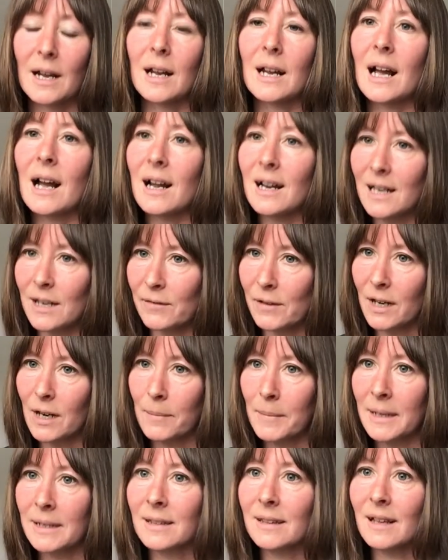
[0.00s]
I highly
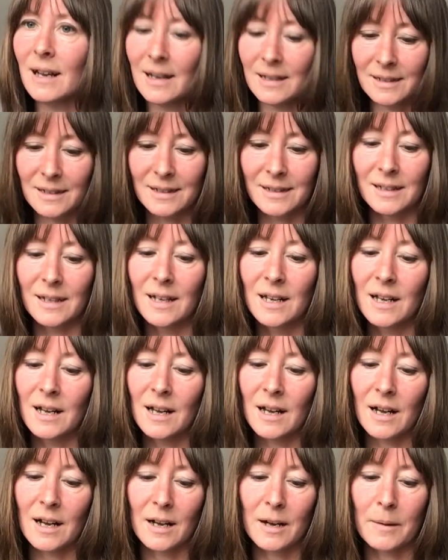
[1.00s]
recommend that.
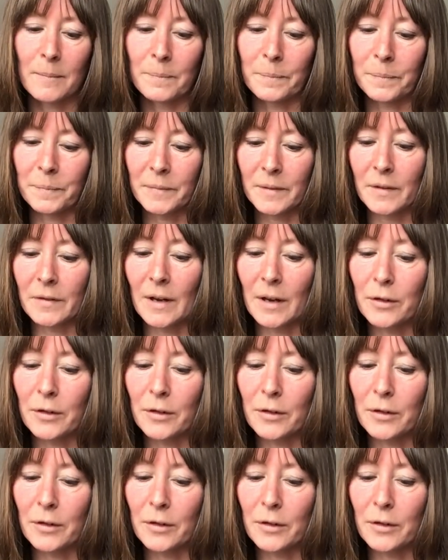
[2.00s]
That